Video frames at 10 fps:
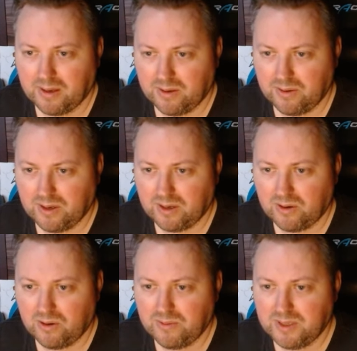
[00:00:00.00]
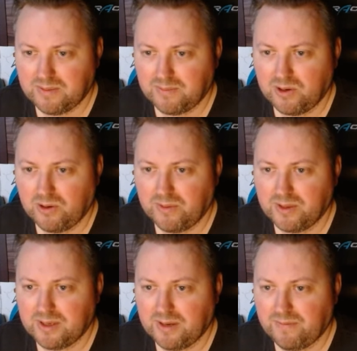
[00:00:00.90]
You can always go with
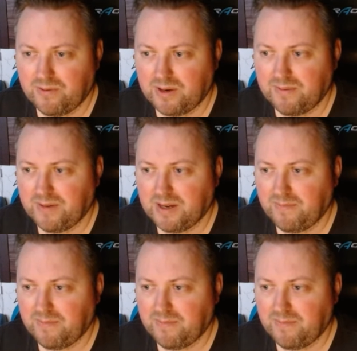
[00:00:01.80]
this f4, f5